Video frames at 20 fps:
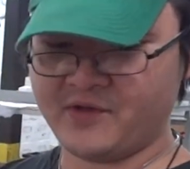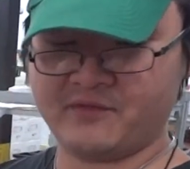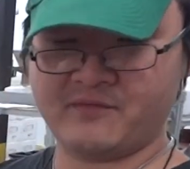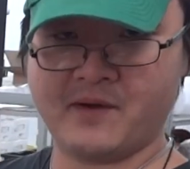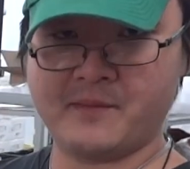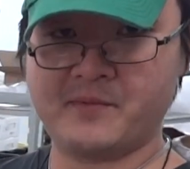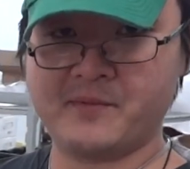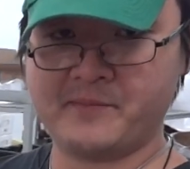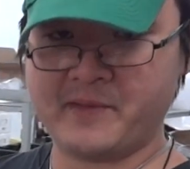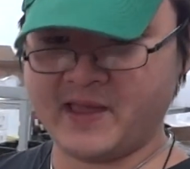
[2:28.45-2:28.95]
They're
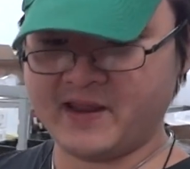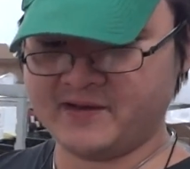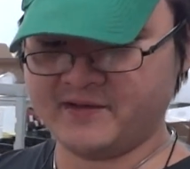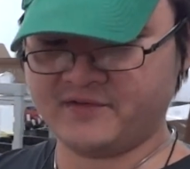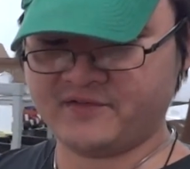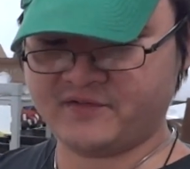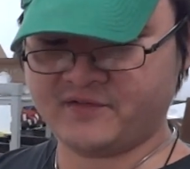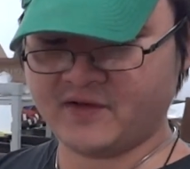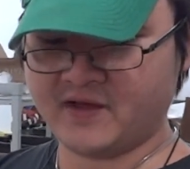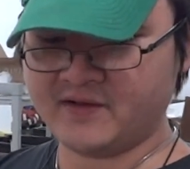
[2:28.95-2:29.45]
rubber
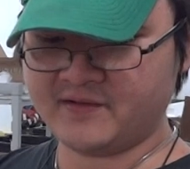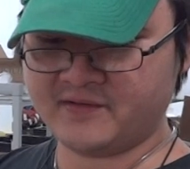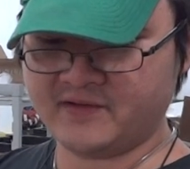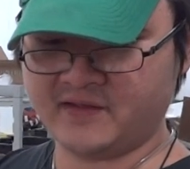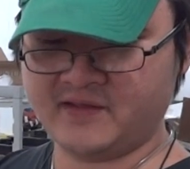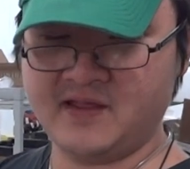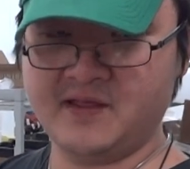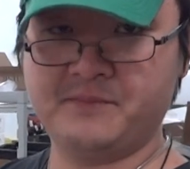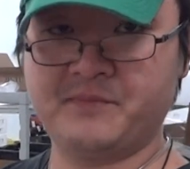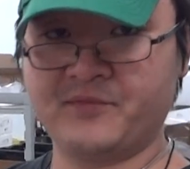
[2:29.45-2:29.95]
banded shut to
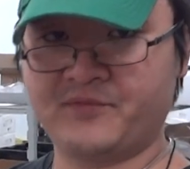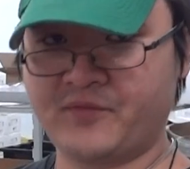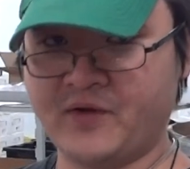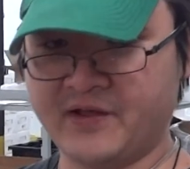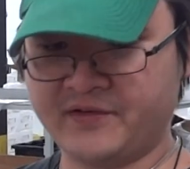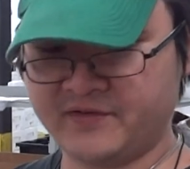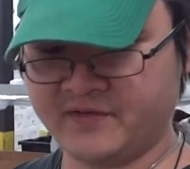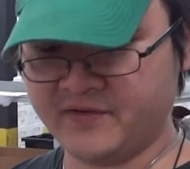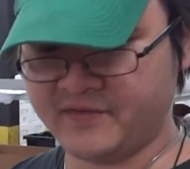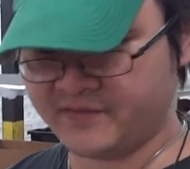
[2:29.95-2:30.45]
keep the
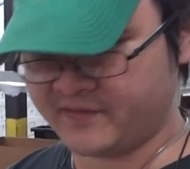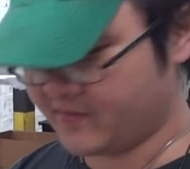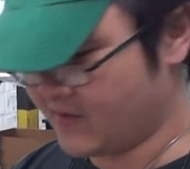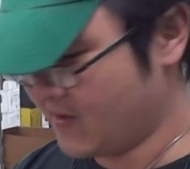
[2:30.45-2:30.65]
freshness.